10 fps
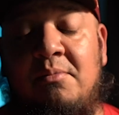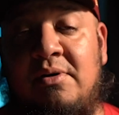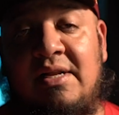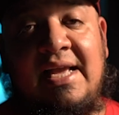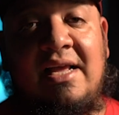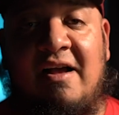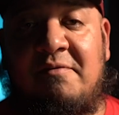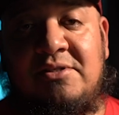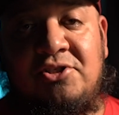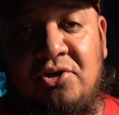But again,
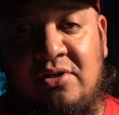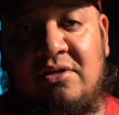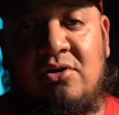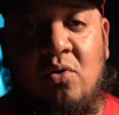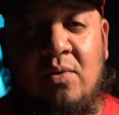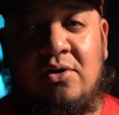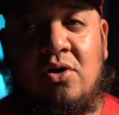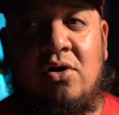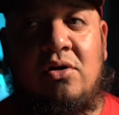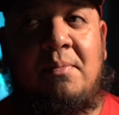I've been shooting going
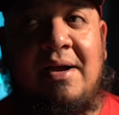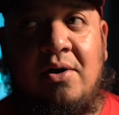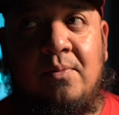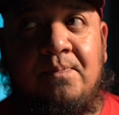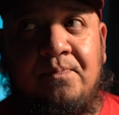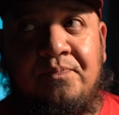on about,